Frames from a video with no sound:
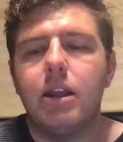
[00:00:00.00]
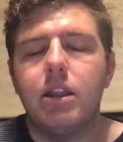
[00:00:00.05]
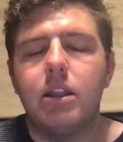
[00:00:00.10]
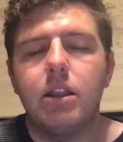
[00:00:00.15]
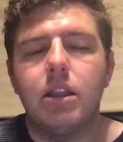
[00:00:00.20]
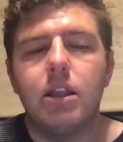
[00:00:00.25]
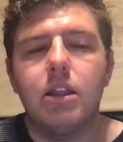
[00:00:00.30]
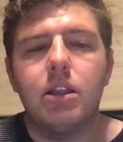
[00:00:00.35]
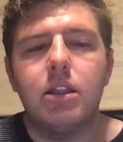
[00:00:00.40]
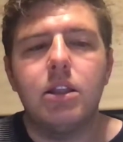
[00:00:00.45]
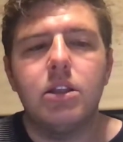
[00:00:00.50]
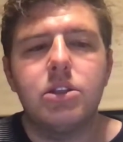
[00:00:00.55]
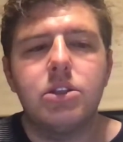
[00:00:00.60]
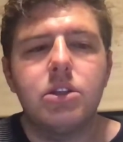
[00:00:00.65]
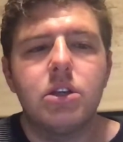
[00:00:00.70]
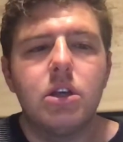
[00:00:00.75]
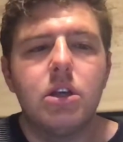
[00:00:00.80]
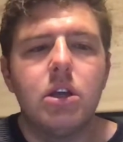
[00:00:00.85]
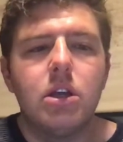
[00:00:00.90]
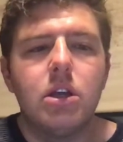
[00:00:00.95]
And, and this
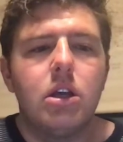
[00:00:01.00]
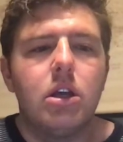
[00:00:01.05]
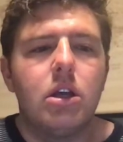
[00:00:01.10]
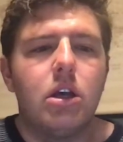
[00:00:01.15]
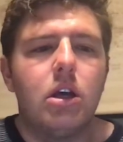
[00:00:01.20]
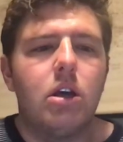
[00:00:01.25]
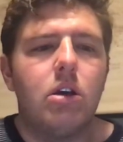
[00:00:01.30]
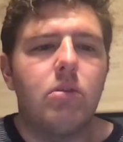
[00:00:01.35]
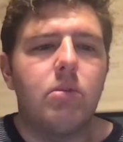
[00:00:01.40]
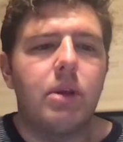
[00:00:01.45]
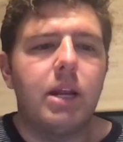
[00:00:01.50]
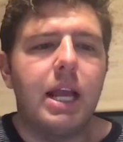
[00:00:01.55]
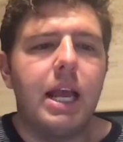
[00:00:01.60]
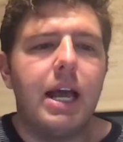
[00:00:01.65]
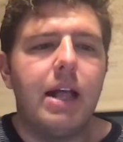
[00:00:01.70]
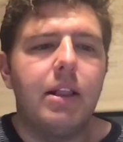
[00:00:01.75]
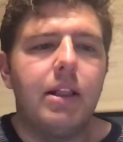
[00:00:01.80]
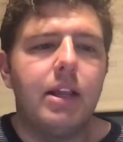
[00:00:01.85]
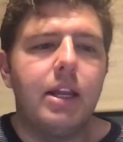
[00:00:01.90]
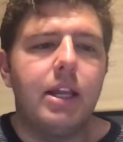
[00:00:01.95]
uh,
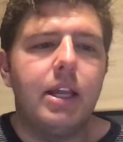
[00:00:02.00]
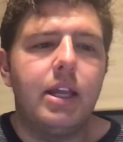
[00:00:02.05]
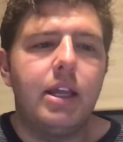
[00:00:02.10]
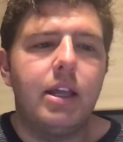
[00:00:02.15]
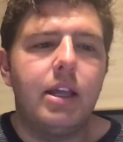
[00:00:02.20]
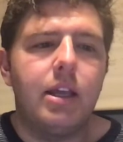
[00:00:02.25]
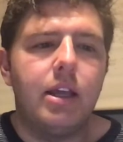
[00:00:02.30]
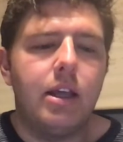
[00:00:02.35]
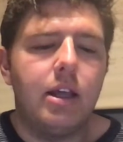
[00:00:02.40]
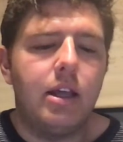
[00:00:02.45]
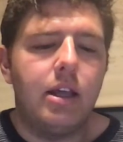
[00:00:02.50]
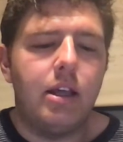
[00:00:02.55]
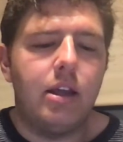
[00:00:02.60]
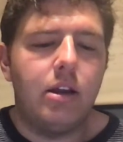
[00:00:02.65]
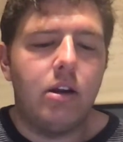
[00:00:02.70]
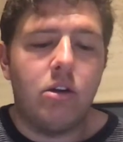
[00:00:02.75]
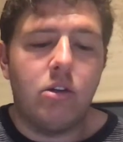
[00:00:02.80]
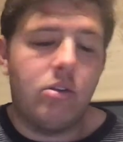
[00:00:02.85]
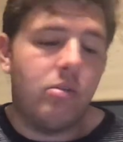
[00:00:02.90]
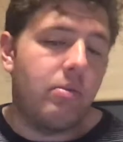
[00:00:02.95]
reality, uh,
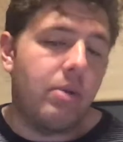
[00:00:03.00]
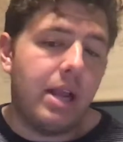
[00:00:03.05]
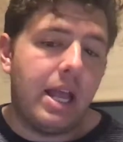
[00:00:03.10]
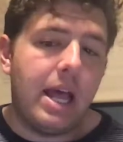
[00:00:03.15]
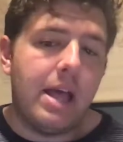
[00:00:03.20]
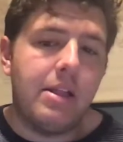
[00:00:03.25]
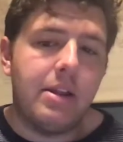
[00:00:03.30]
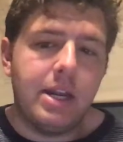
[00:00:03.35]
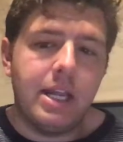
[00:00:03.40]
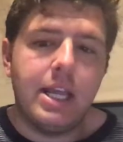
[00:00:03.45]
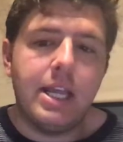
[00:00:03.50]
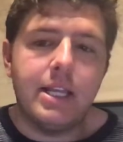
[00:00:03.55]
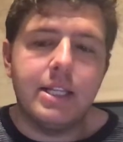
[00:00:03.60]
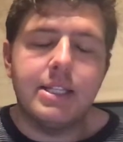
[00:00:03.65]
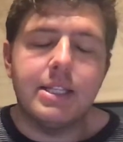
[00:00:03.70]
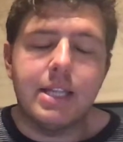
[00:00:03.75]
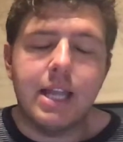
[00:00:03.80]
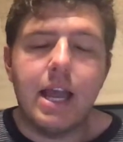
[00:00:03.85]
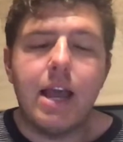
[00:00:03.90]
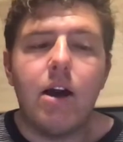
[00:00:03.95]
or the reality is
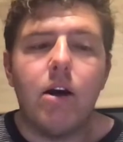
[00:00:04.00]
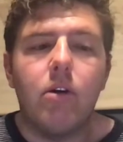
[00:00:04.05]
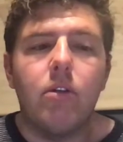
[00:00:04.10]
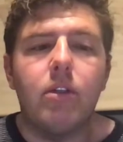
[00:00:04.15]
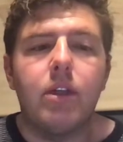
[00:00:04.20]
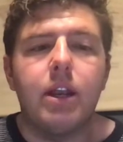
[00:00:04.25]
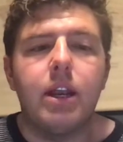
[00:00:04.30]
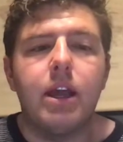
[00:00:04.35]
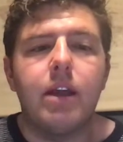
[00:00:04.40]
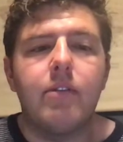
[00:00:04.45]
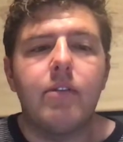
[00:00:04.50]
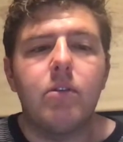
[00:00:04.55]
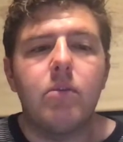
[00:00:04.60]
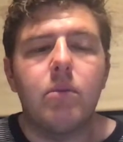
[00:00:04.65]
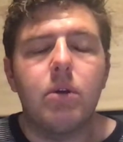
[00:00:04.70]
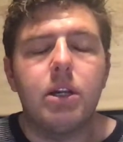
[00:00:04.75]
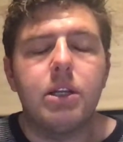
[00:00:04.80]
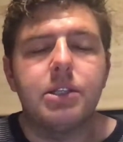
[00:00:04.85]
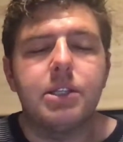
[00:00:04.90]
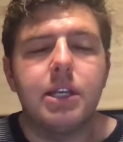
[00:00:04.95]
now that
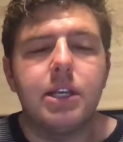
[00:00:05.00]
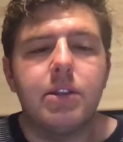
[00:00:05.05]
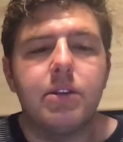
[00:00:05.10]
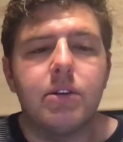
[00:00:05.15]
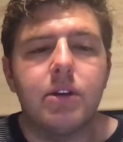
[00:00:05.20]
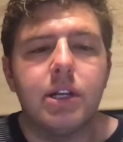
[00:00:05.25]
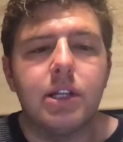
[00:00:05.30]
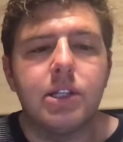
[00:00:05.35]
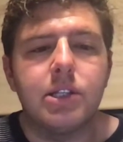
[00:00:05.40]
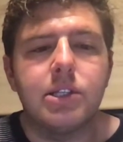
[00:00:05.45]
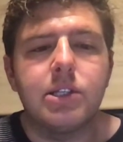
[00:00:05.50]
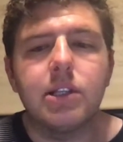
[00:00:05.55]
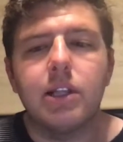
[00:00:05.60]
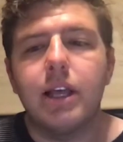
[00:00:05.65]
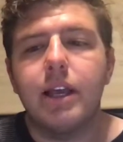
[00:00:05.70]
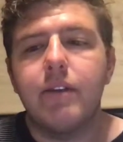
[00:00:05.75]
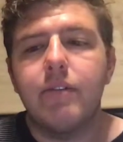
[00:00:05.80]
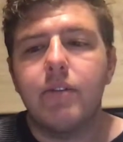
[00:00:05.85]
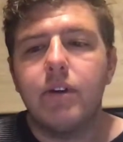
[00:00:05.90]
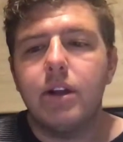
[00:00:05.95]
everyone is either in
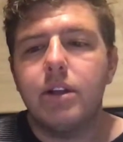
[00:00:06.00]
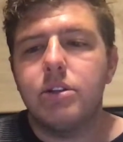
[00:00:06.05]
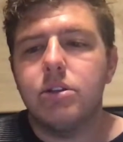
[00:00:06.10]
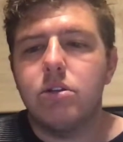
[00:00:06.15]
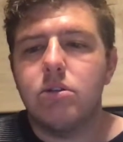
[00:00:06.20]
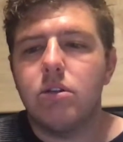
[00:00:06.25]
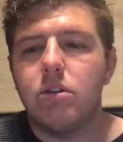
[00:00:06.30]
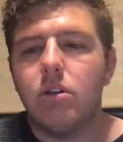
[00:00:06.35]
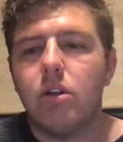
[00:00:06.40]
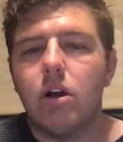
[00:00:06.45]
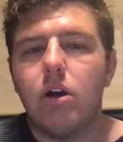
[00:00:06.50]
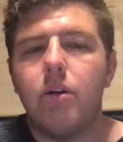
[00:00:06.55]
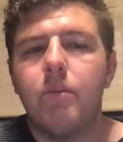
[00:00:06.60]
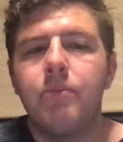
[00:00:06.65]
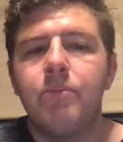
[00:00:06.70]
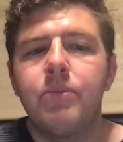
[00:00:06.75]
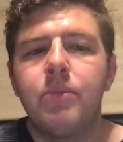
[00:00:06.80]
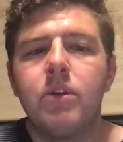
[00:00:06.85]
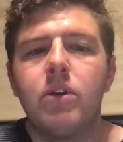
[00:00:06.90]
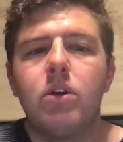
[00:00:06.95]
slavery to the law
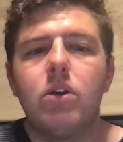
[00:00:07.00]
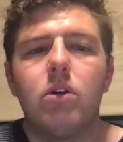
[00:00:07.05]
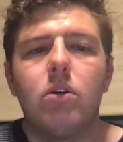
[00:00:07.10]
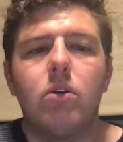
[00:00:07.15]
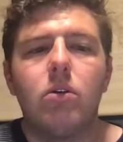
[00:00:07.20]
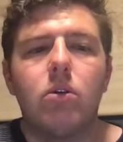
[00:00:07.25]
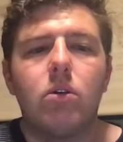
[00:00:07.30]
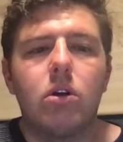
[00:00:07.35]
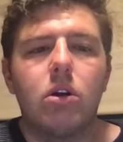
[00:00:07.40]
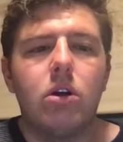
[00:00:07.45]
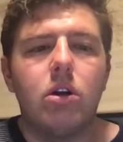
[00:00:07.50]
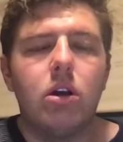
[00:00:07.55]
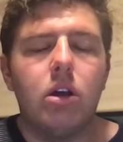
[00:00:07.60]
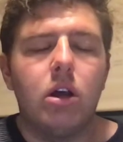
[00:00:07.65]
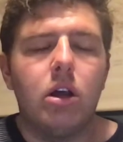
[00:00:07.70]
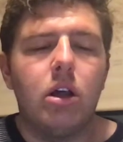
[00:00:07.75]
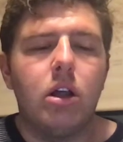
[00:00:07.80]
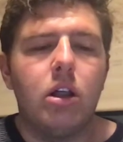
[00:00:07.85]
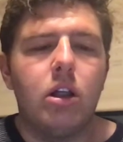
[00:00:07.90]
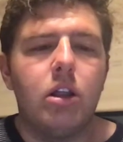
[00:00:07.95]
or
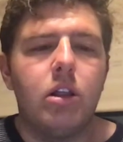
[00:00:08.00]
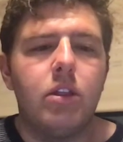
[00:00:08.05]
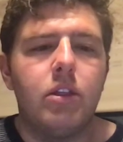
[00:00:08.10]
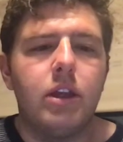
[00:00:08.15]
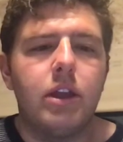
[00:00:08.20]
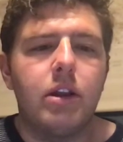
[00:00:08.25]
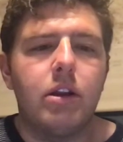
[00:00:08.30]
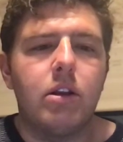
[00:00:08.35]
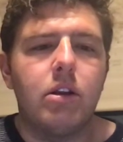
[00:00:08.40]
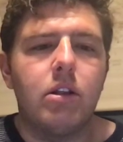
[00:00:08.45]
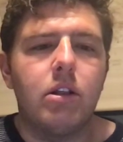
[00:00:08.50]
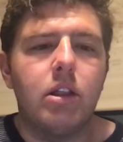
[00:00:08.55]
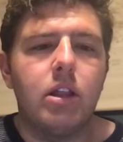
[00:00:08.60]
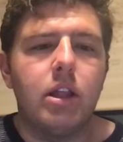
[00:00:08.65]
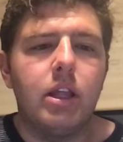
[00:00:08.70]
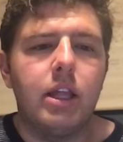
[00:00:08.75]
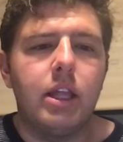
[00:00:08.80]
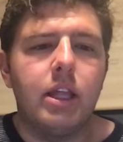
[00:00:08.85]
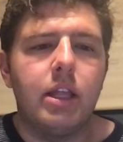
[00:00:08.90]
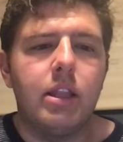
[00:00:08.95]
uh, they are
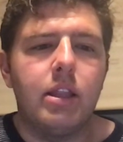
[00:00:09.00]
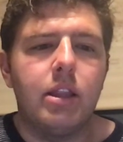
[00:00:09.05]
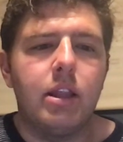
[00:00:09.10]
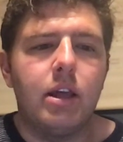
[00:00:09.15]
in.